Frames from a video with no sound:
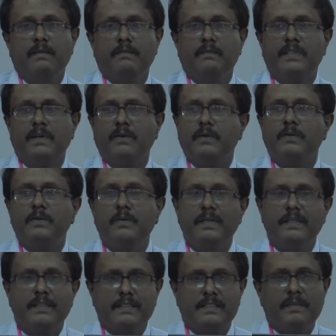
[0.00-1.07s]
Without
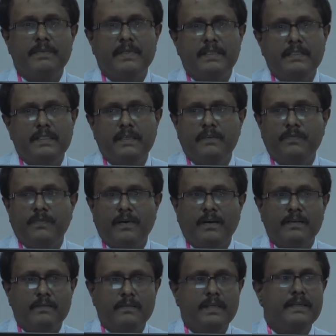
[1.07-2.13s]
doing the estimated GFR,
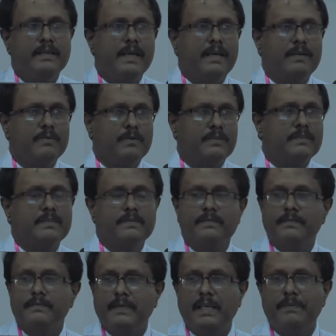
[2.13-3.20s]
we diagnosed,
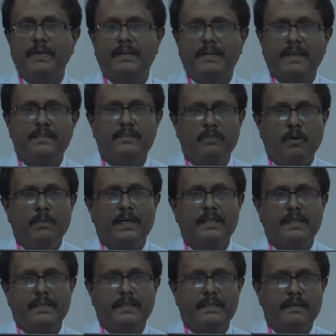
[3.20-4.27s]
labeled as normal
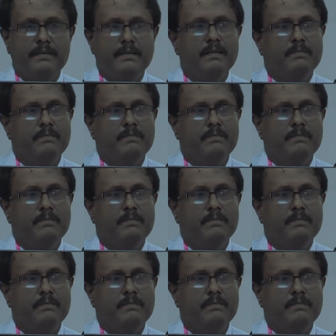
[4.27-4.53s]
kidney.